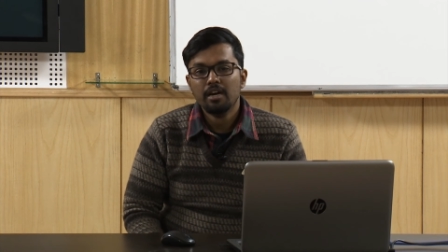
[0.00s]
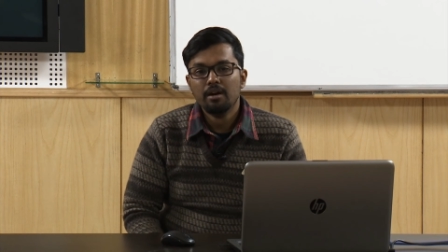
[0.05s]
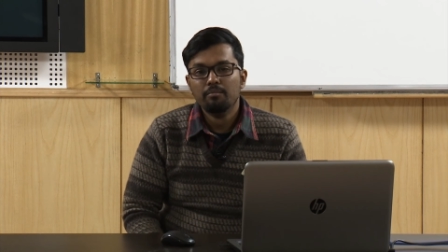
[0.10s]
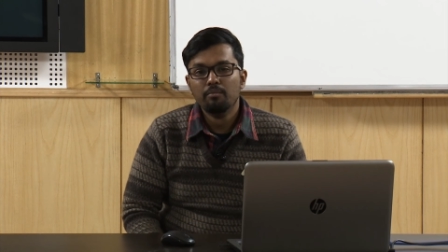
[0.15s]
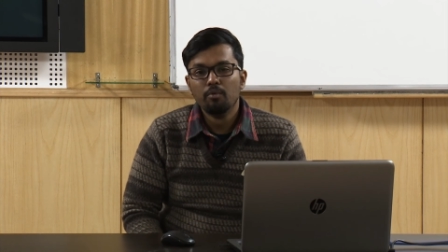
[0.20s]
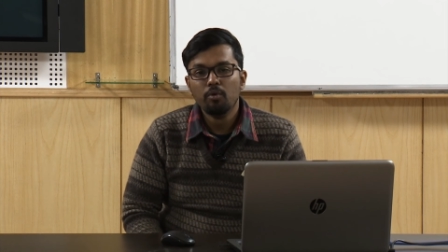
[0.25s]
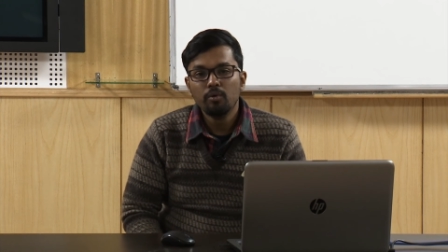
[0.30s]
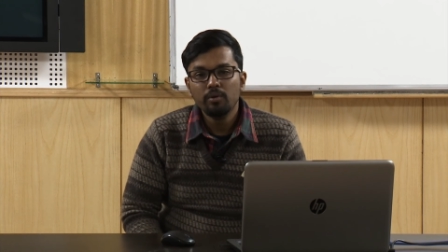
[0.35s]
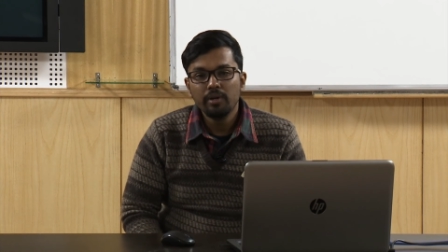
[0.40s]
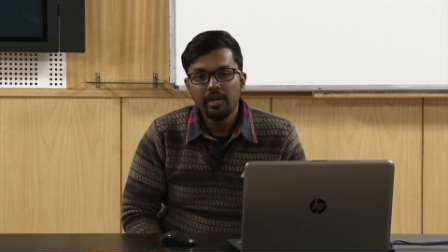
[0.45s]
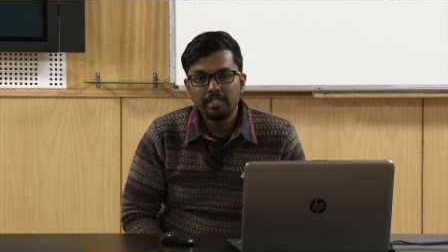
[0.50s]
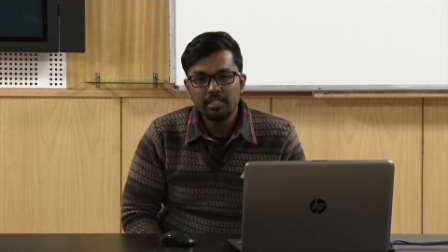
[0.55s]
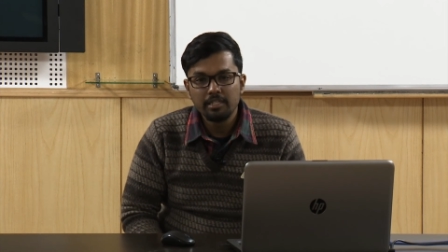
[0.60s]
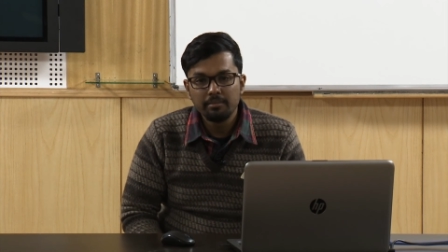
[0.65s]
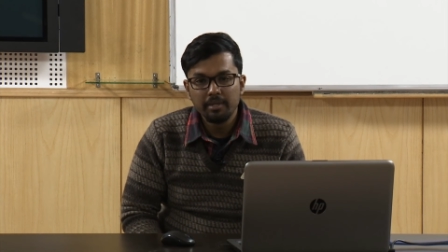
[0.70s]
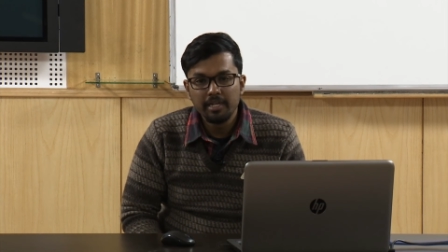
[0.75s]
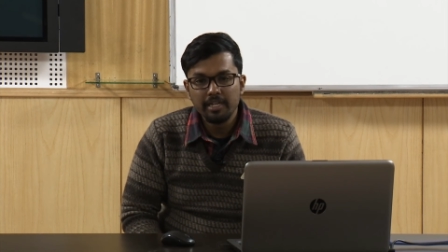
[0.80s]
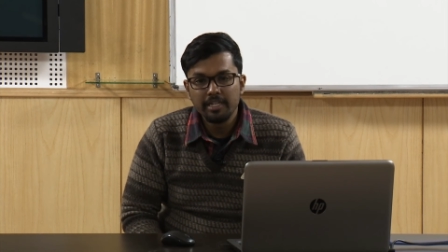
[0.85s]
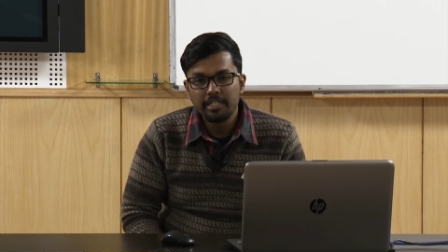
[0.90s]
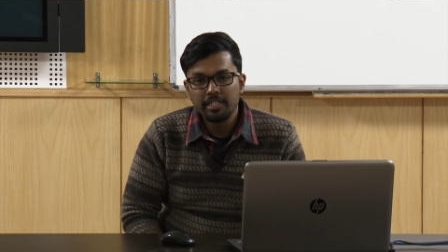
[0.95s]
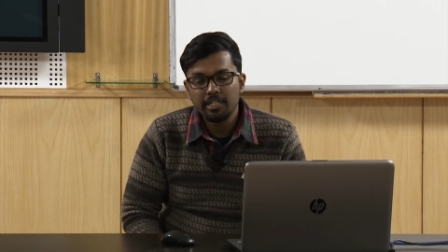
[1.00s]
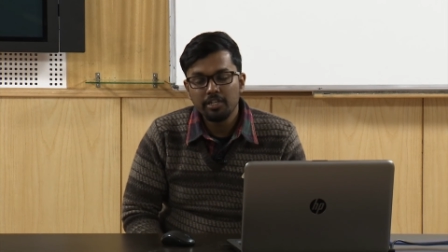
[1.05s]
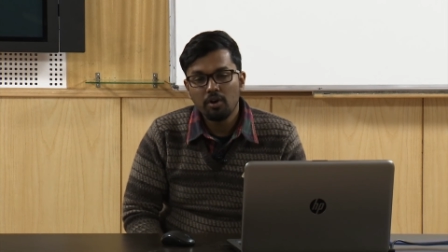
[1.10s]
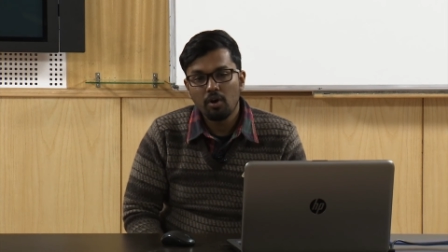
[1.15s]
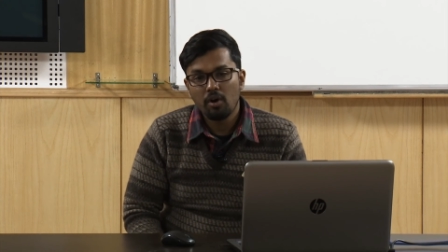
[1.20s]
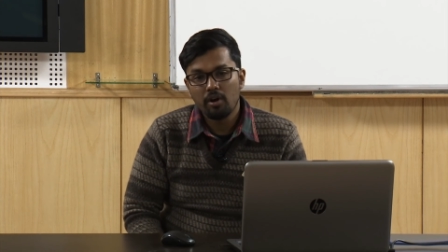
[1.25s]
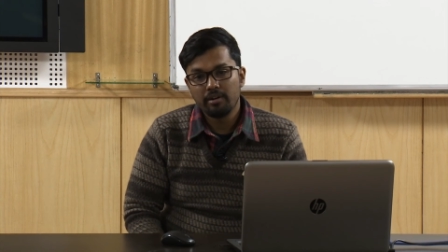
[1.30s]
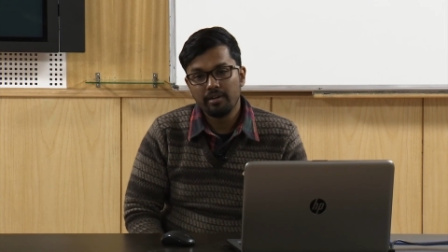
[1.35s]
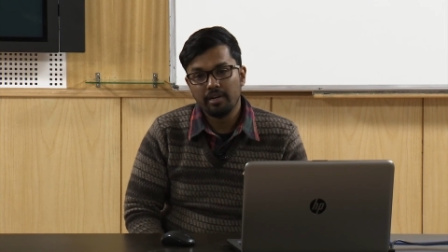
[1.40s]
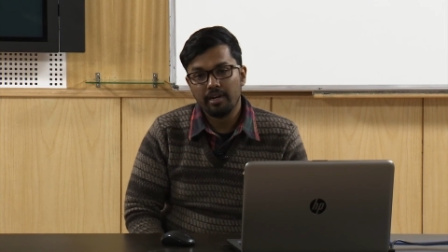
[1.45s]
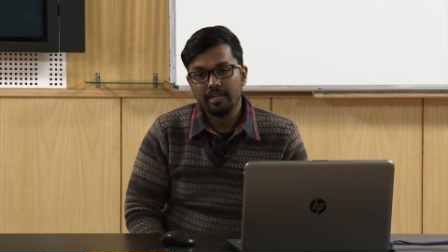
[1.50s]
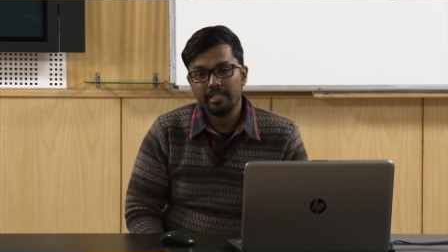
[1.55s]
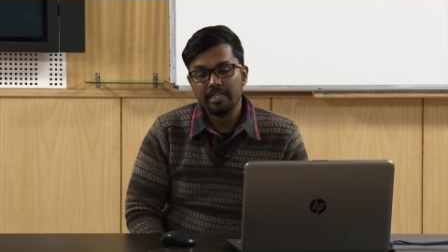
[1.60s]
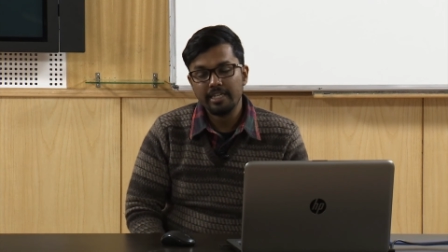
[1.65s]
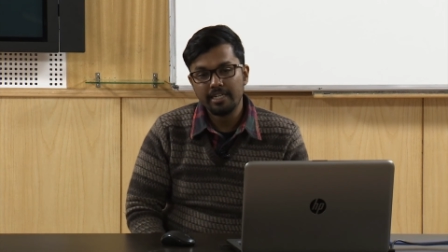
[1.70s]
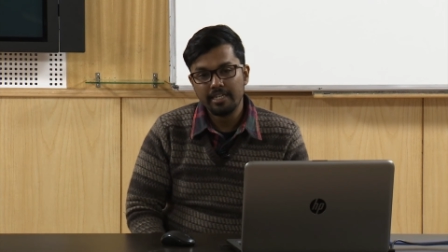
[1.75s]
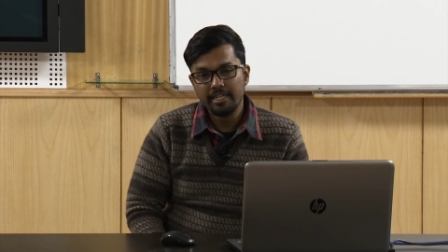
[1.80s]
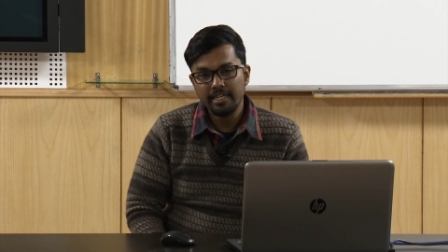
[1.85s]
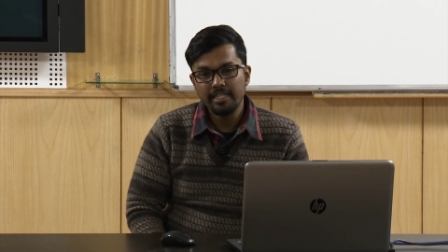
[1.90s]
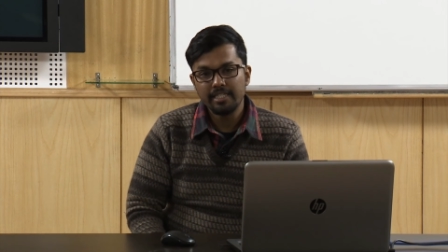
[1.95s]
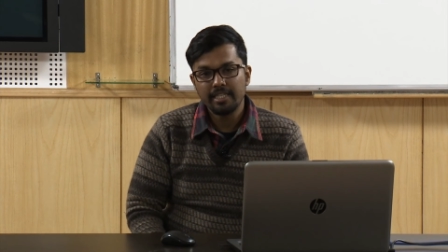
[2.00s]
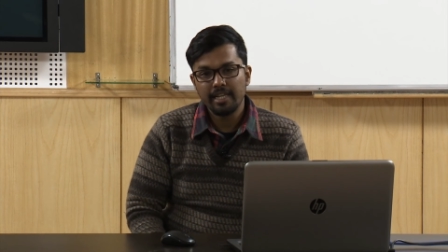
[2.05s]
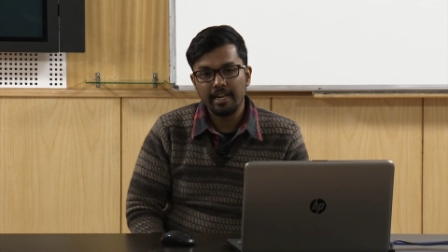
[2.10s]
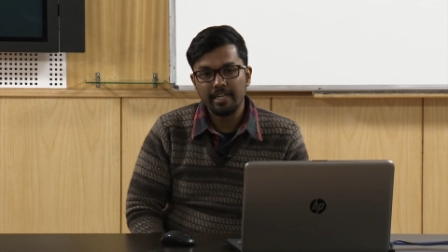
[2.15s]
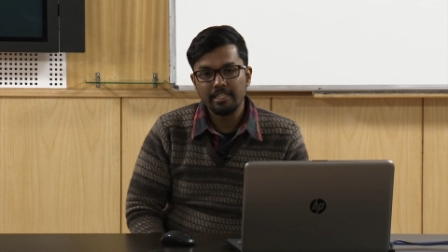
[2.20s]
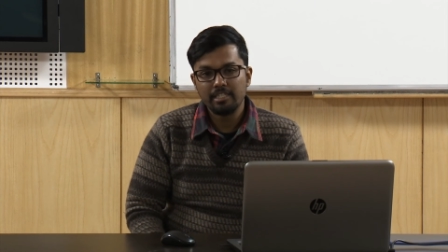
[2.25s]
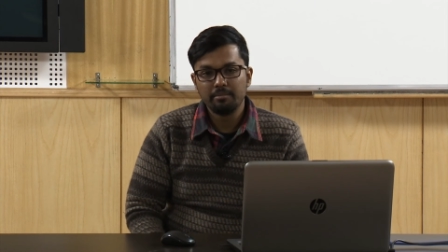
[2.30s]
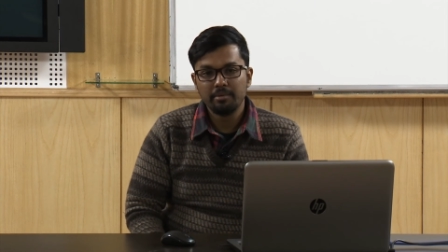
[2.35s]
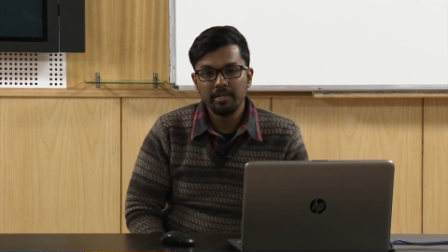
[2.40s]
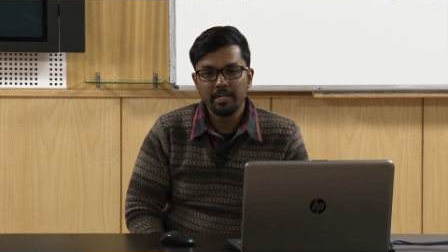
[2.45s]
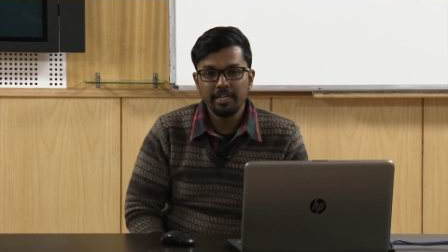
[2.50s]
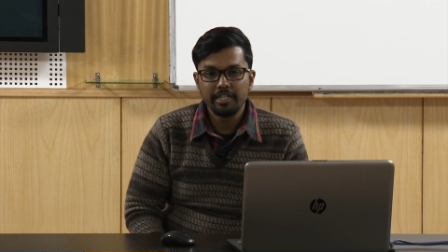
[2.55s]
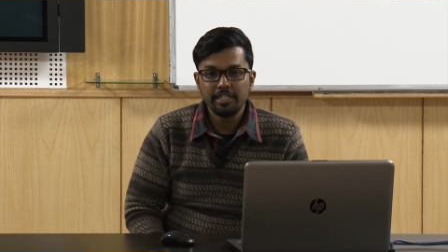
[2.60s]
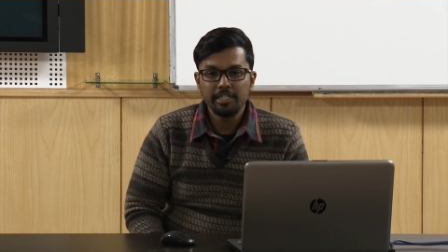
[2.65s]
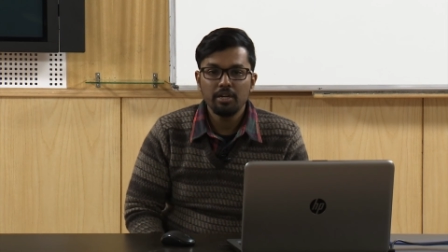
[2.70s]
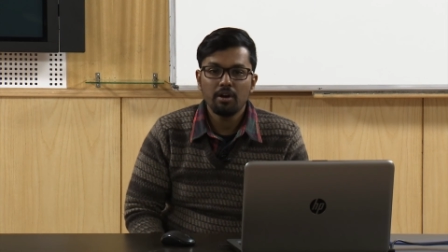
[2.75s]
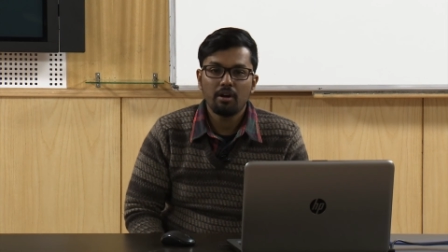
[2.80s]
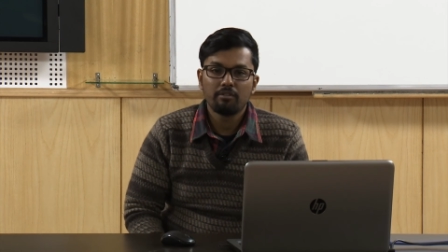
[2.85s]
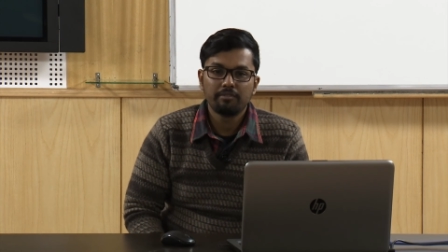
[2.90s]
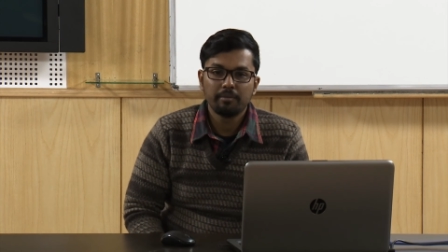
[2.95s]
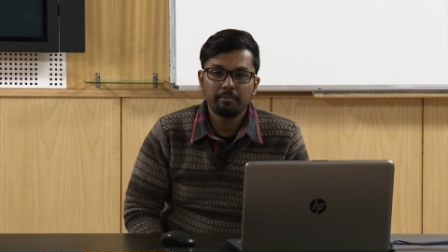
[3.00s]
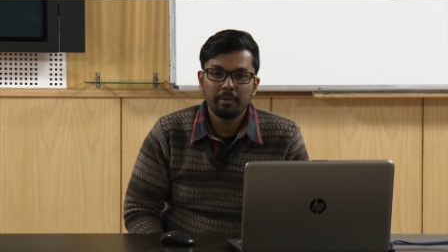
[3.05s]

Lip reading: more legibility or decrease the legibility of a